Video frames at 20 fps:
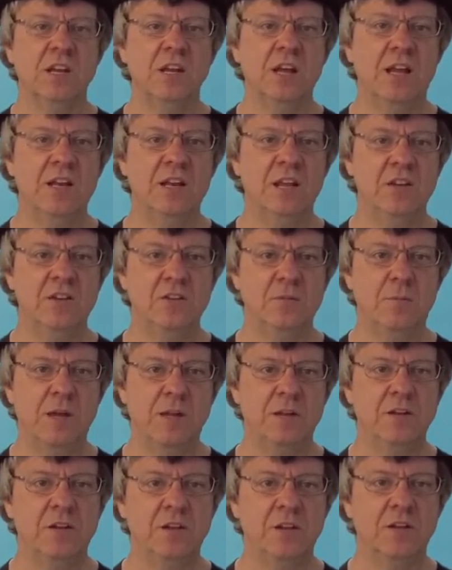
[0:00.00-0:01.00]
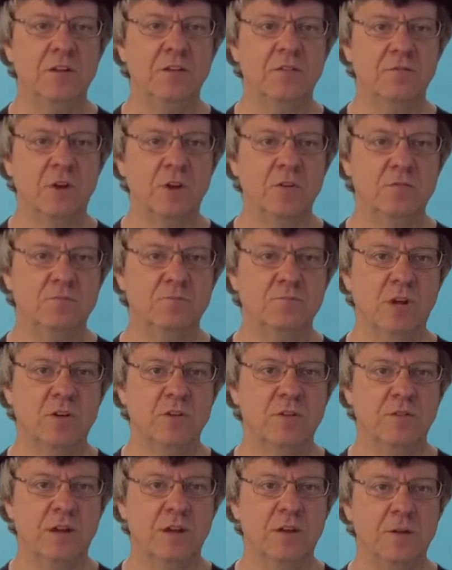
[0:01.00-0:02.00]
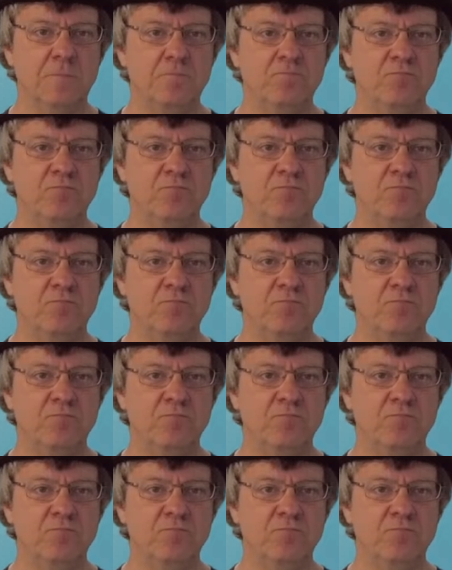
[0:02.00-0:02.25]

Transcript: and independently motivated.